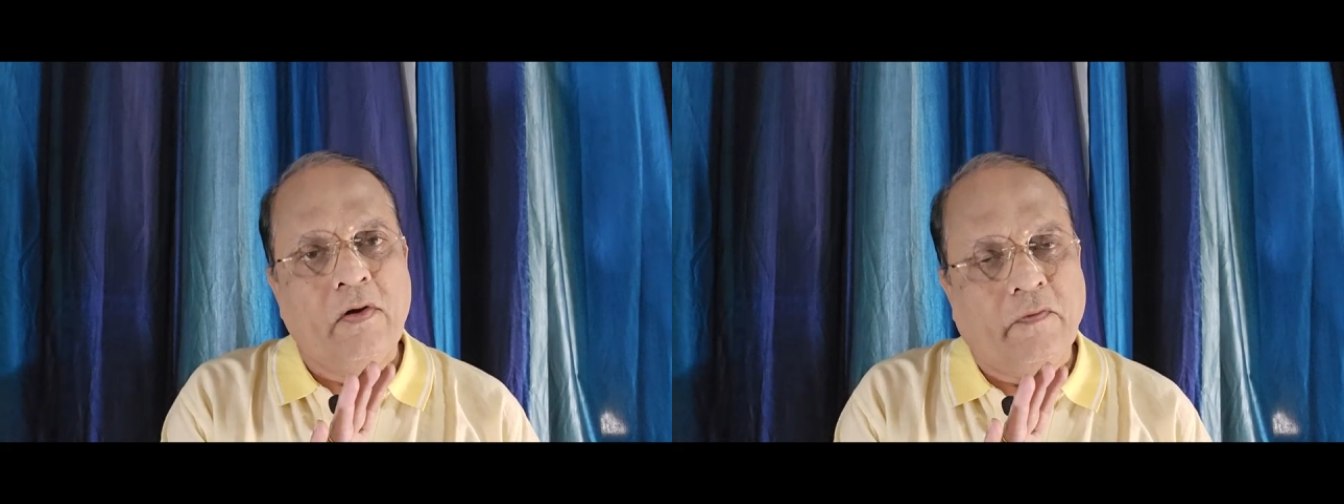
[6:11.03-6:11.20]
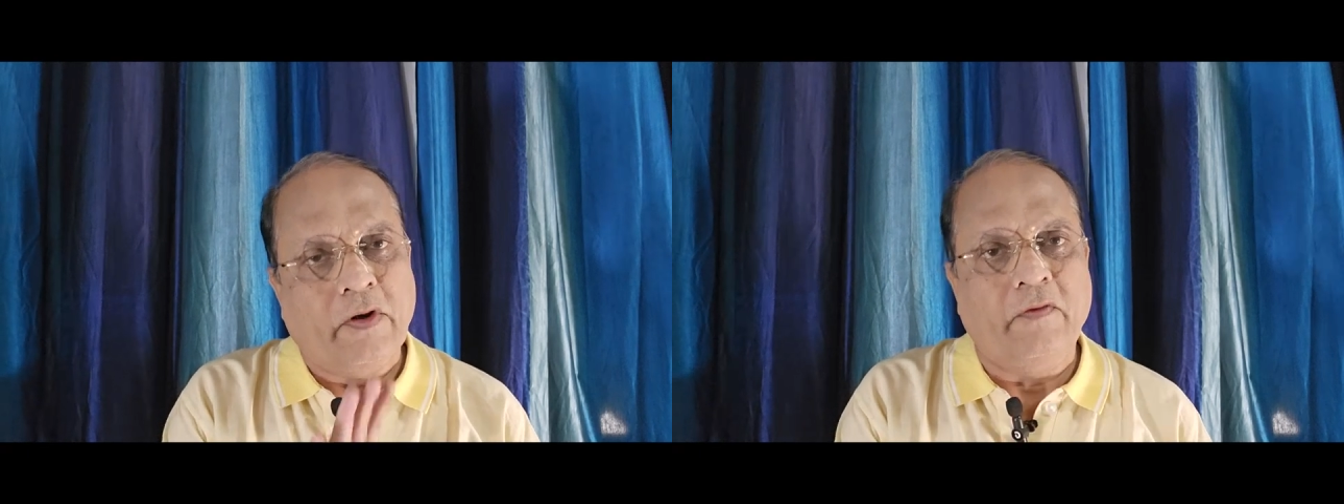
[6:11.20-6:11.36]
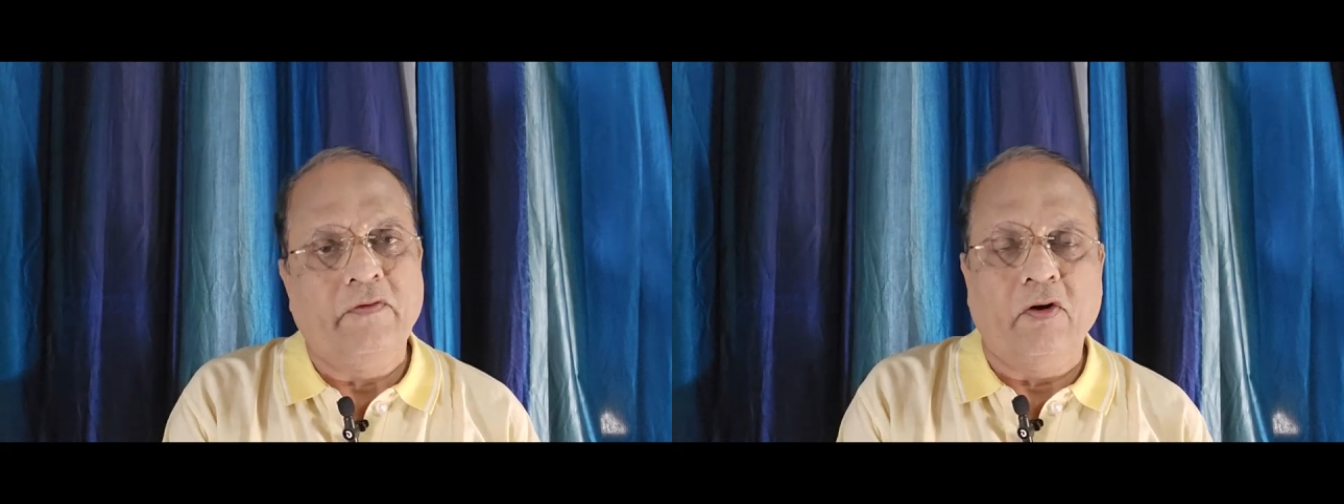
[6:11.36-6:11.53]

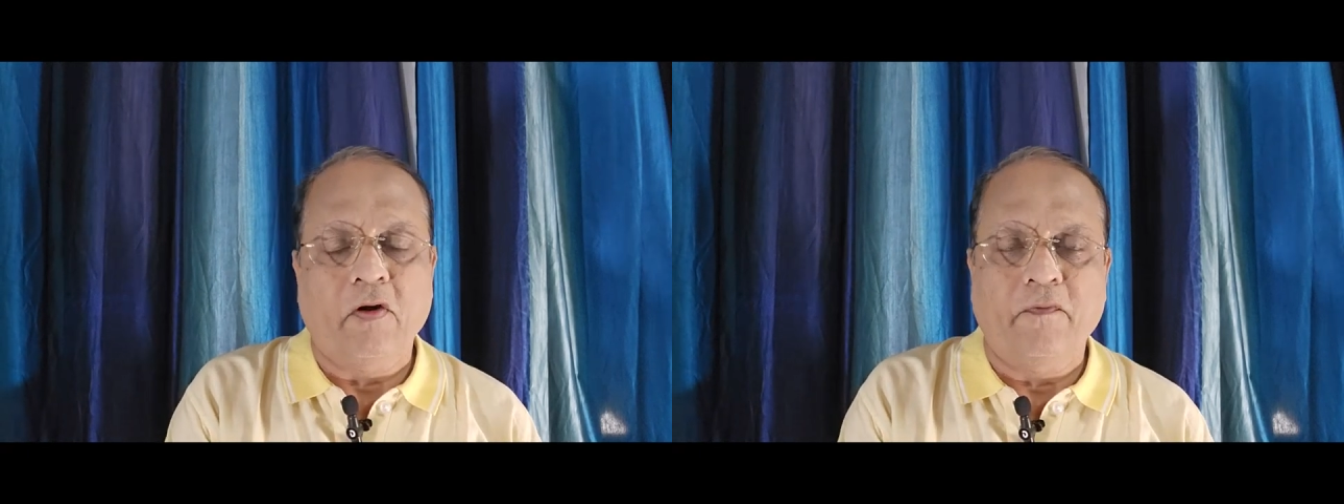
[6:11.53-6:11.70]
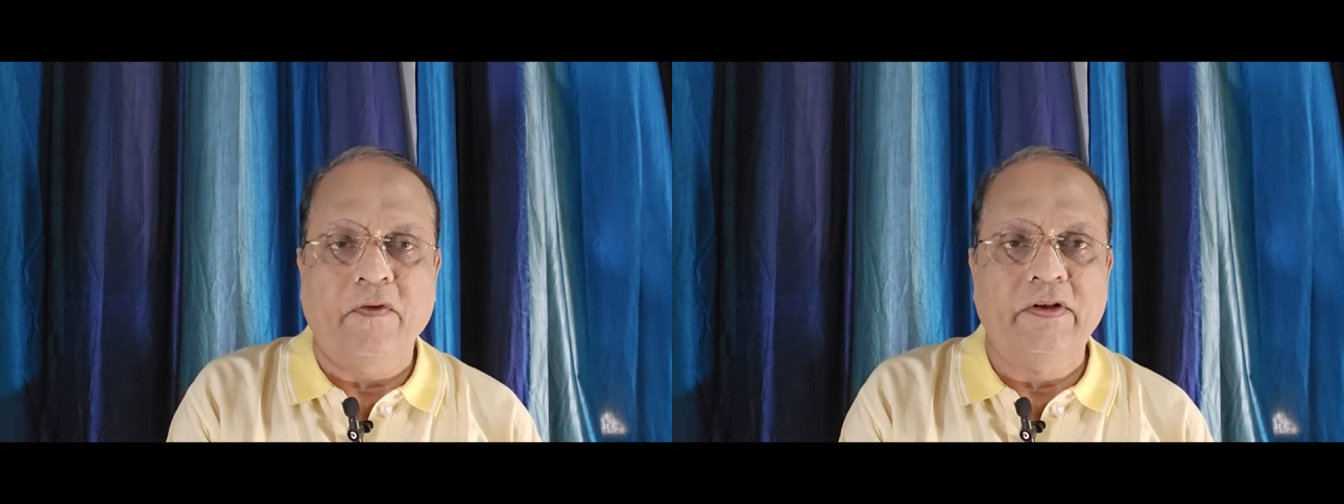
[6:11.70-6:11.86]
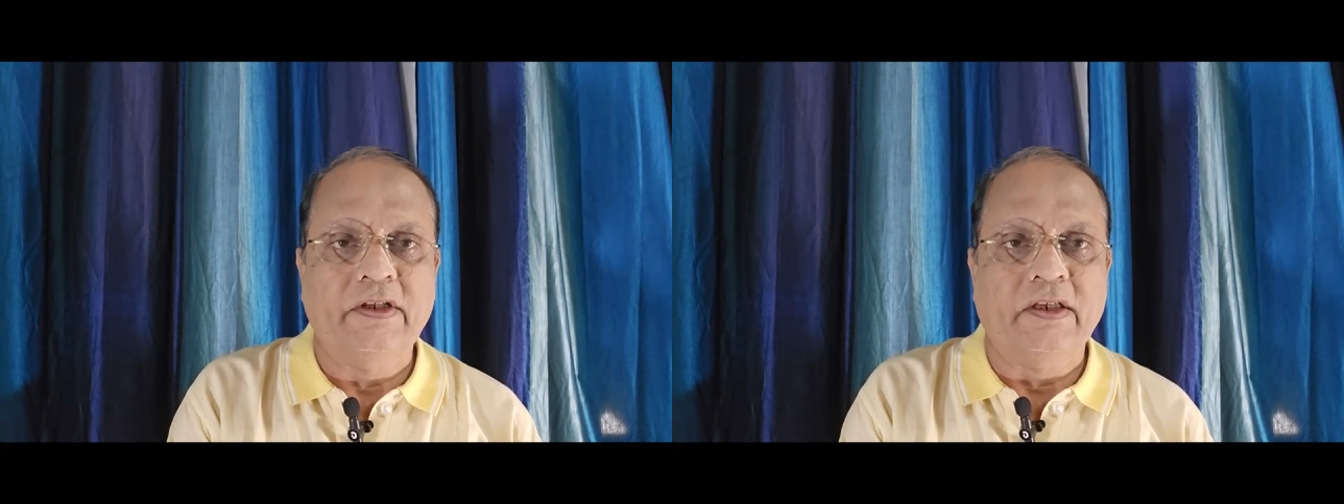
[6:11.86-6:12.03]
one of their
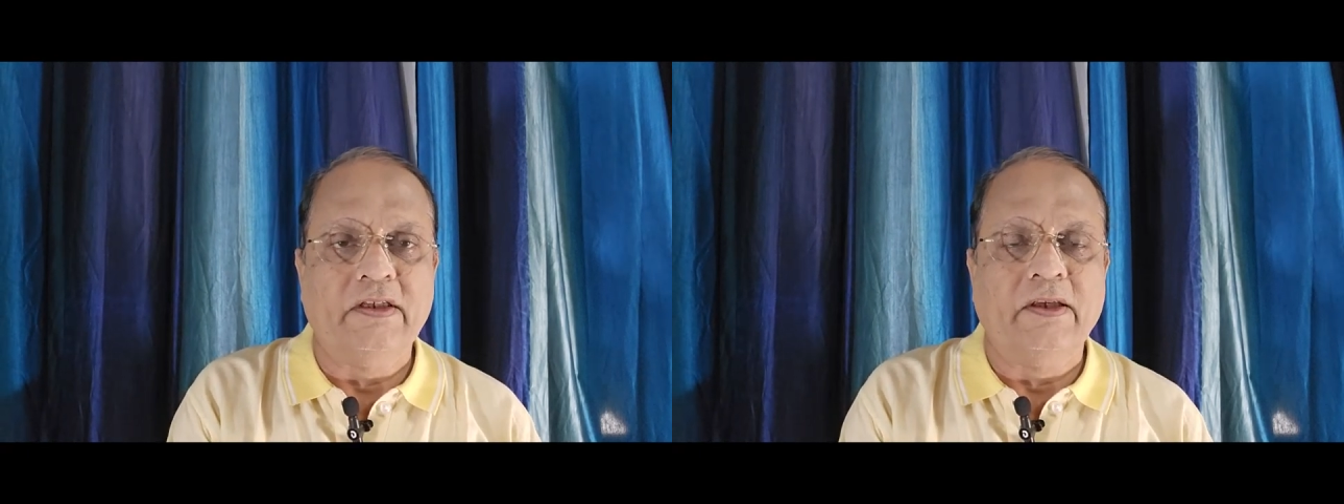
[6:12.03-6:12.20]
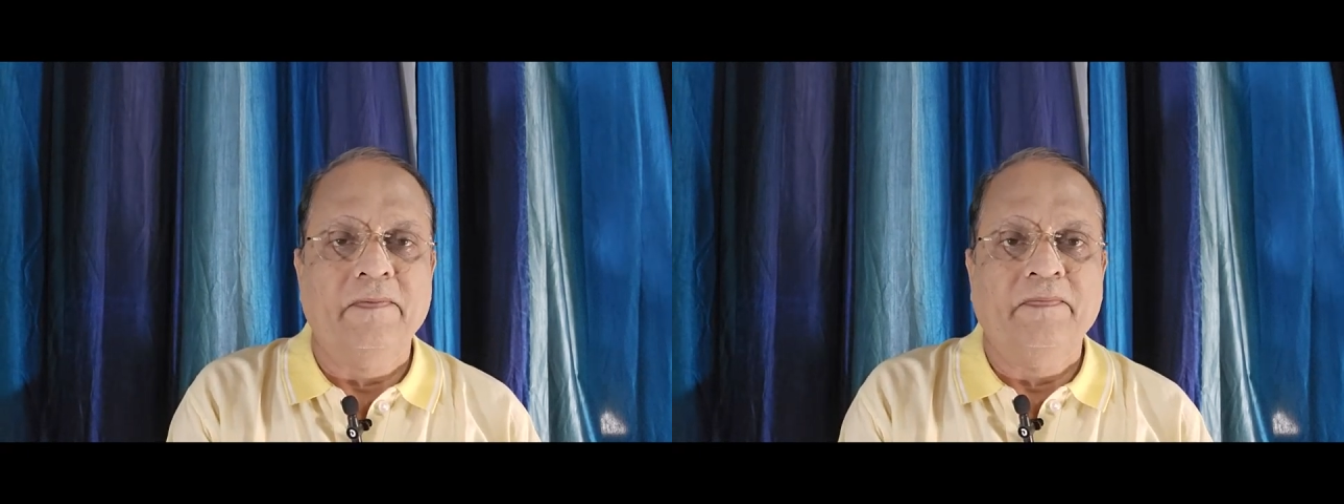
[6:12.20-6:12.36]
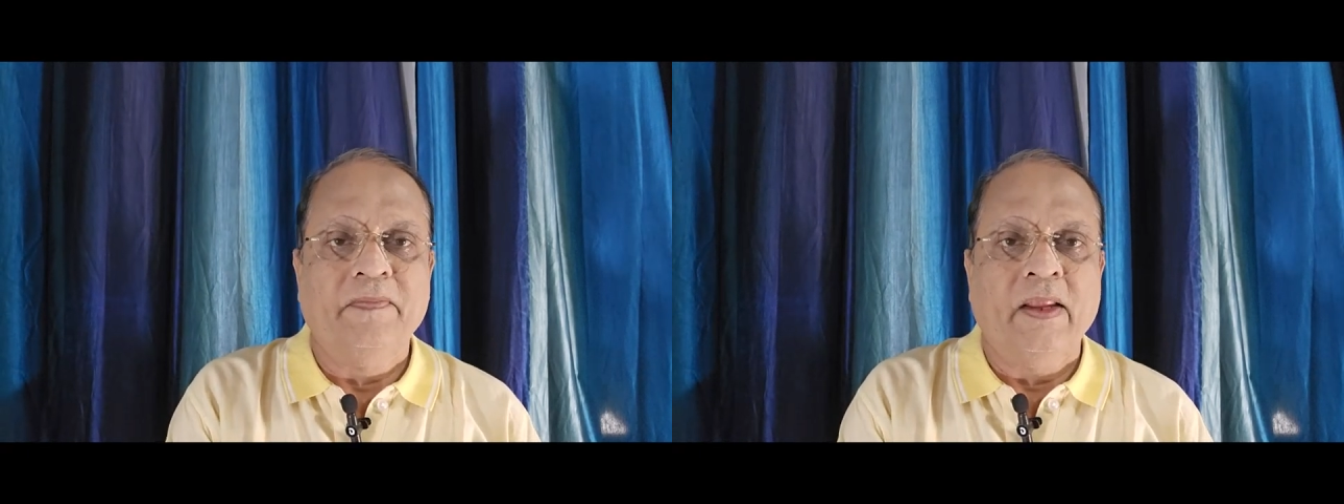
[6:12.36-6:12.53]
offenses,